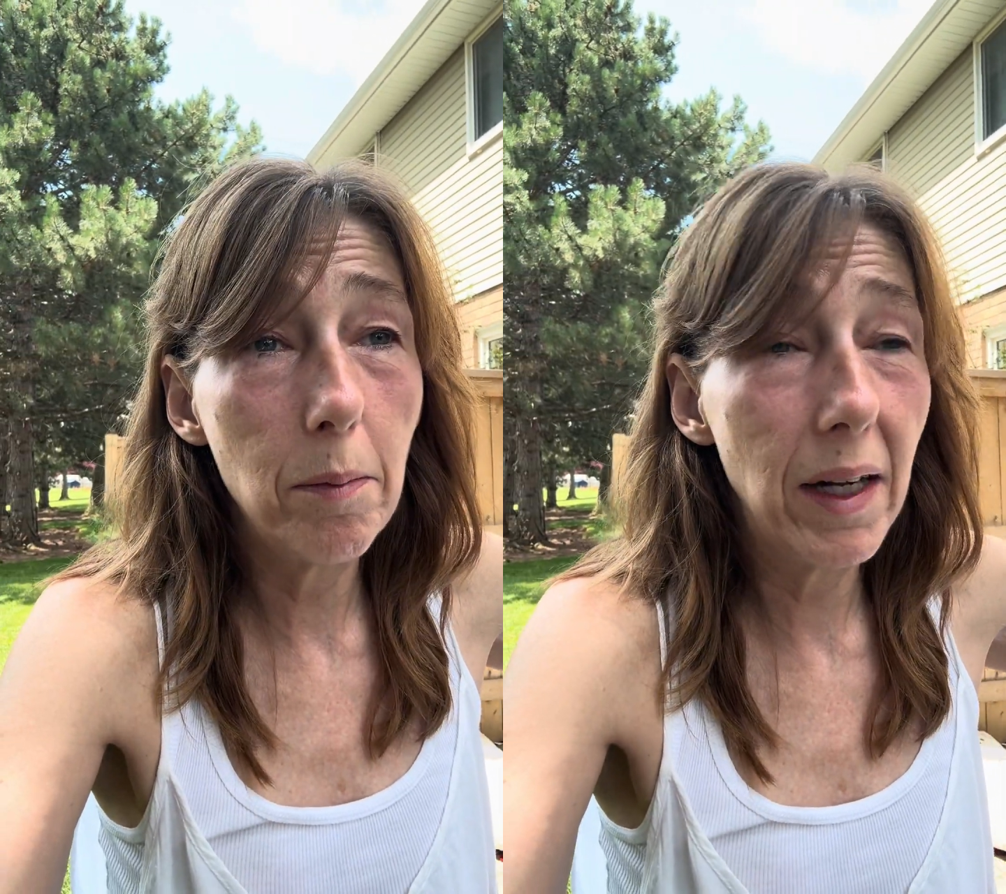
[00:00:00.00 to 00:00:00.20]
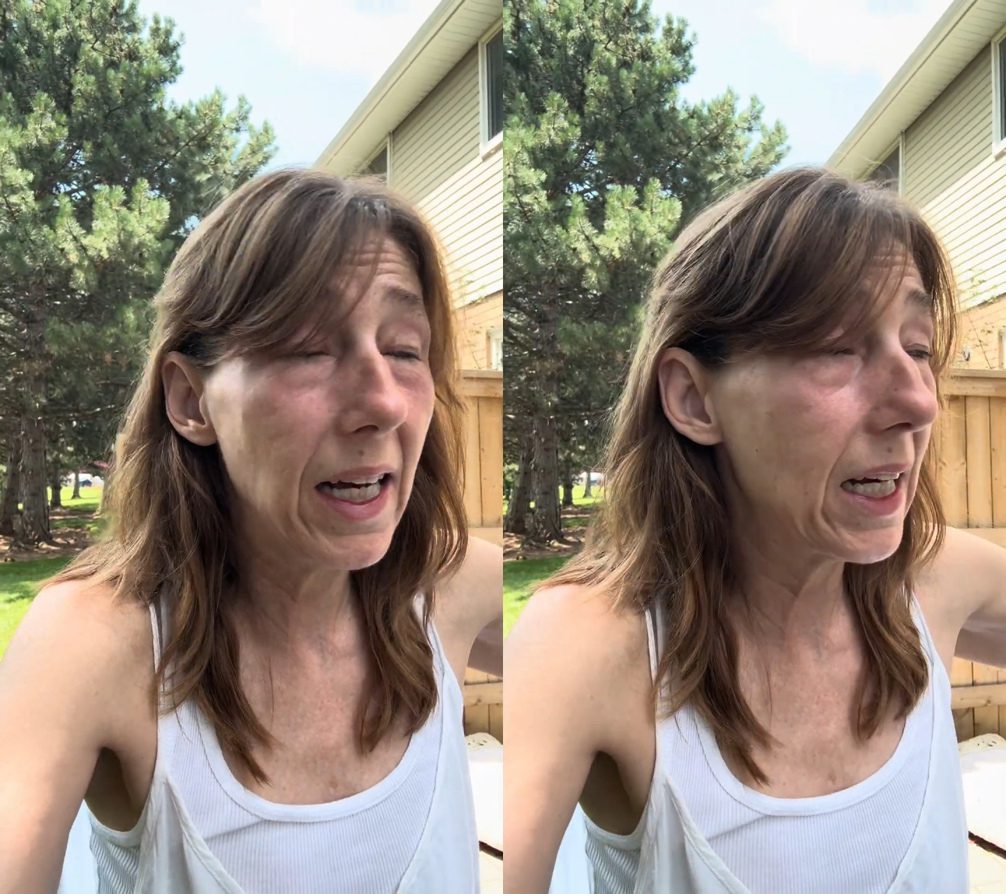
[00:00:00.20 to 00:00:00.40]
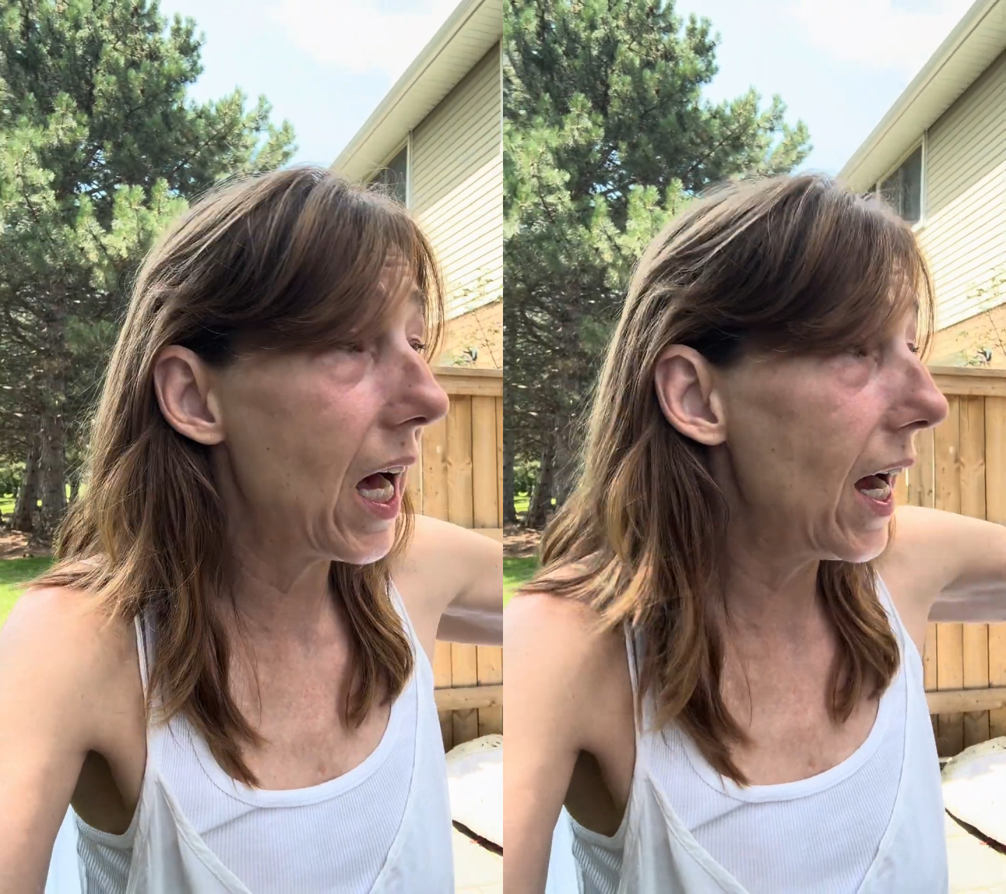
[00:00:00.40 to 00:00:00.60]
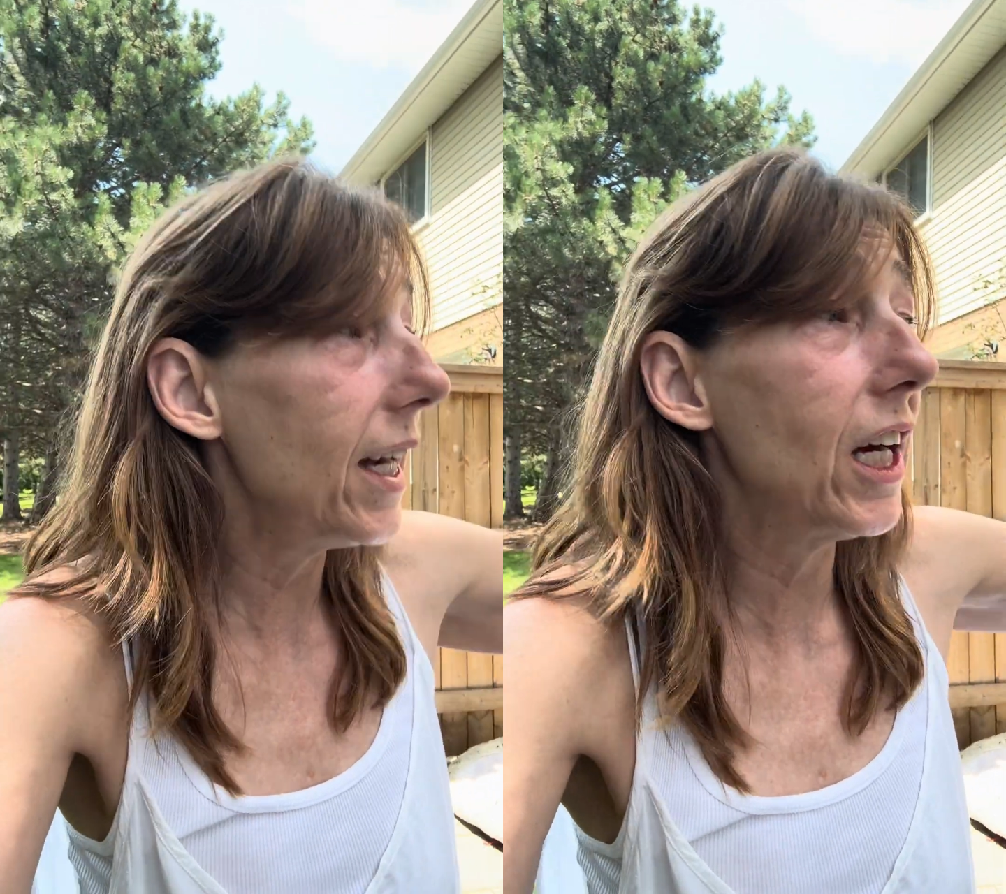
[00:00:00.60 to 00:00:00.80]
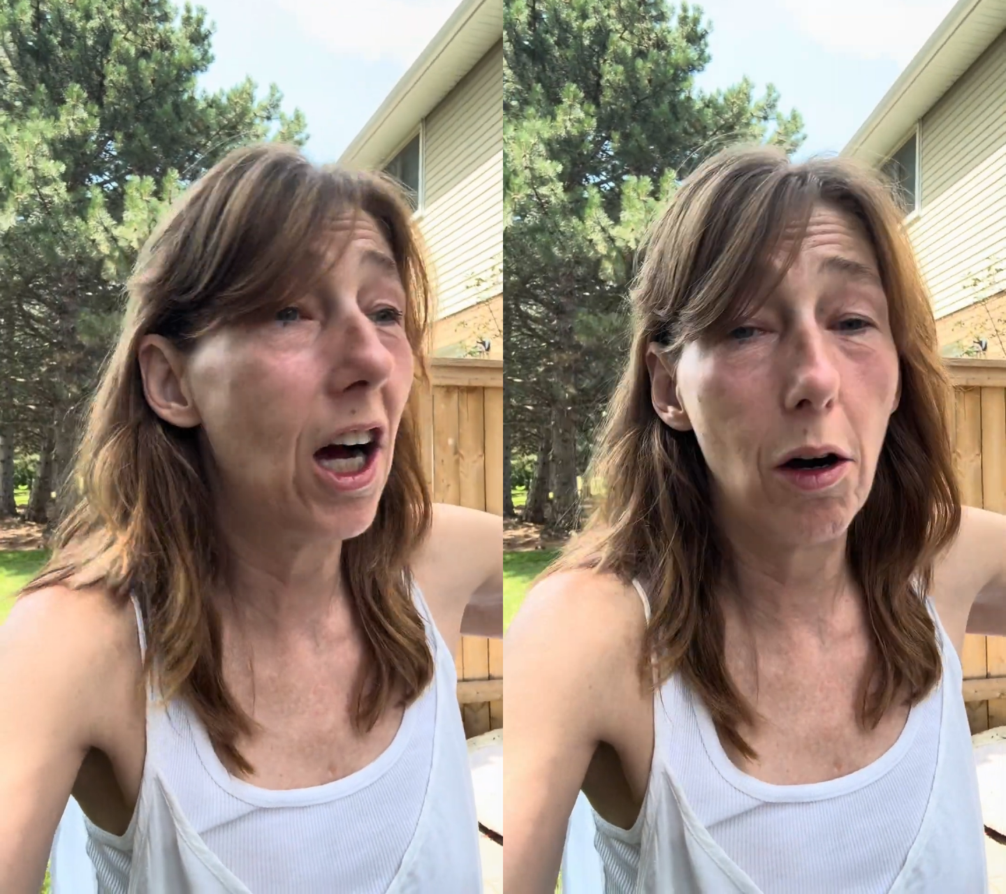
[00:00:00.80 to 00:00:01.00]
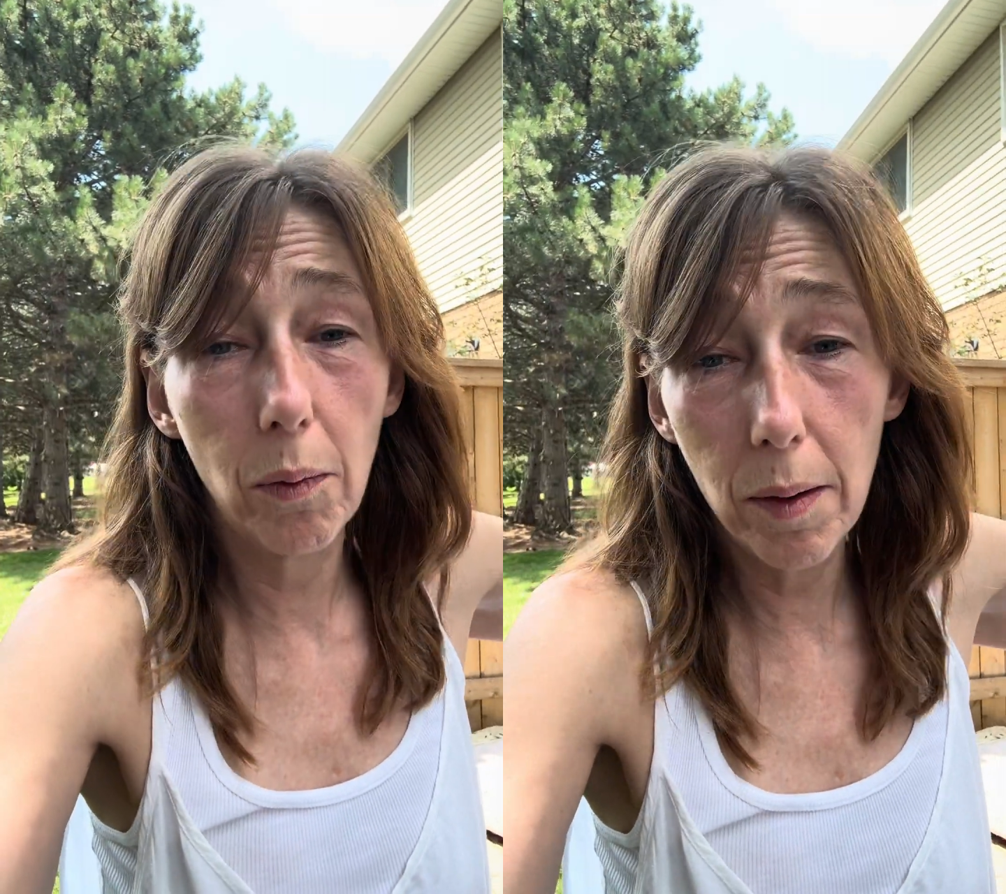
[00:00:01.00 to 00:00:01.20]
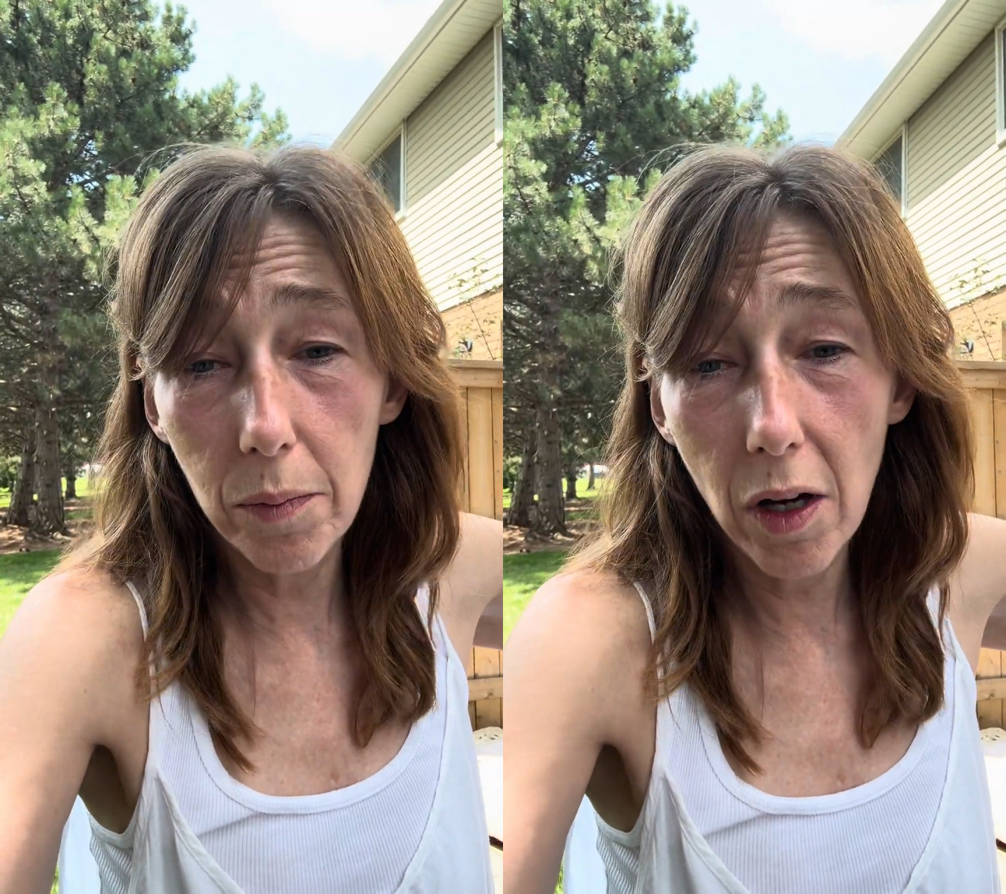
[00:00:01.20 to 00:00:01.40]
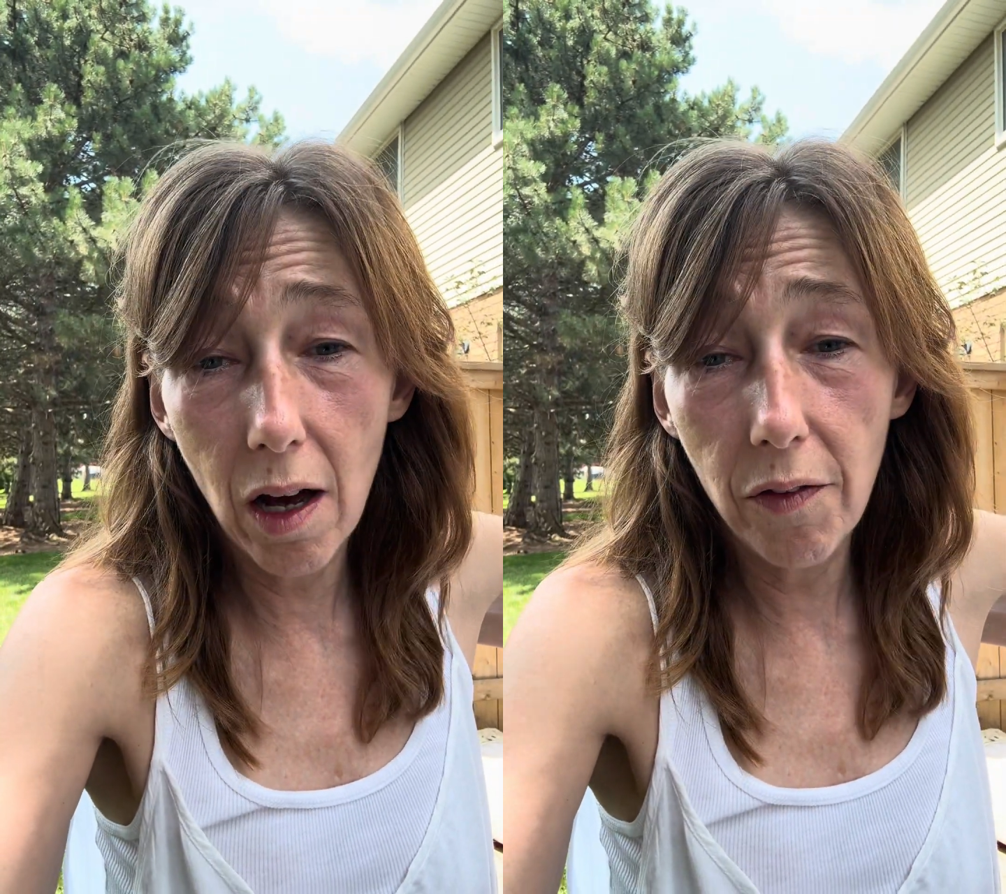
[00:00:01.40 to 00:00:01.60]
But I kind of got
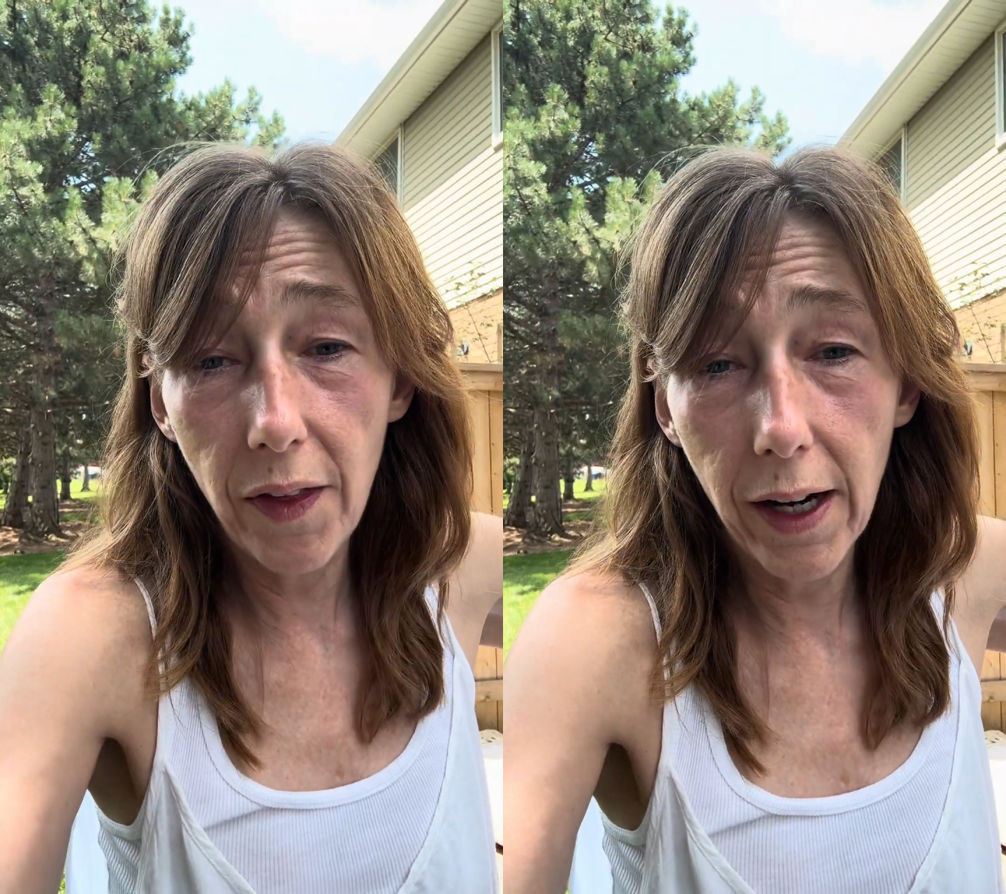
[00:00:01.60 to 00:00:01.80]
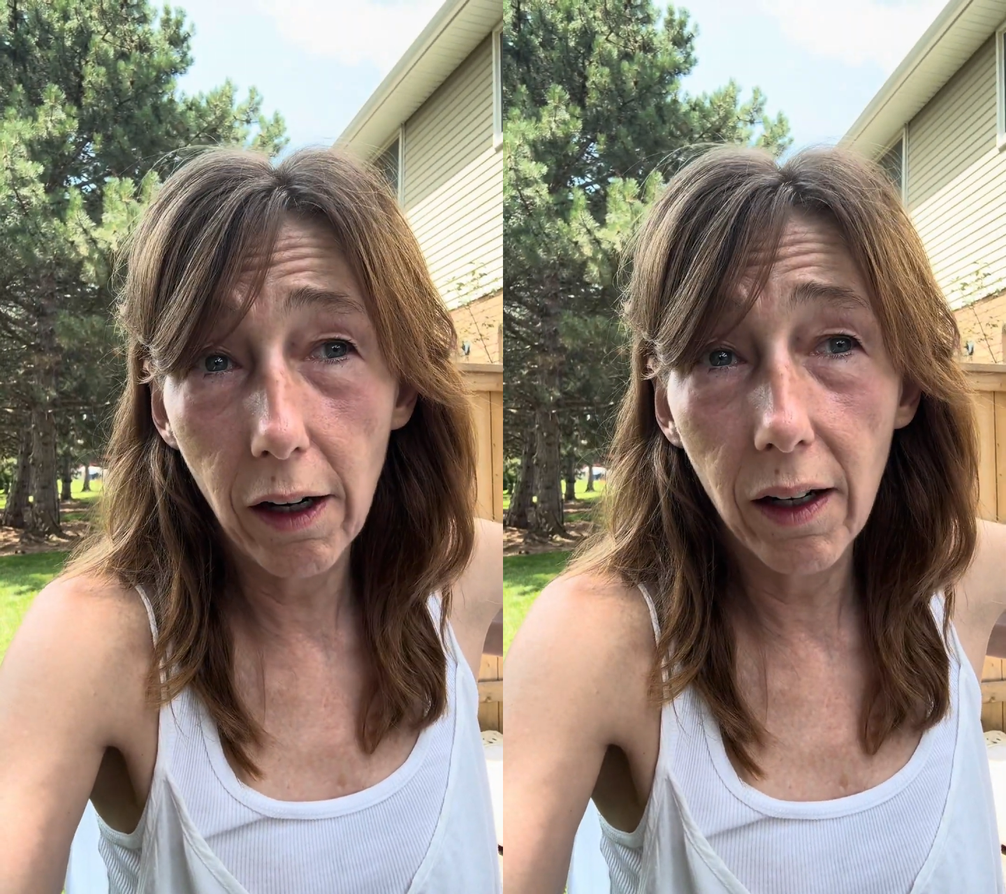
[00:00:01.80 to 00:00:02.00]
ripped off there.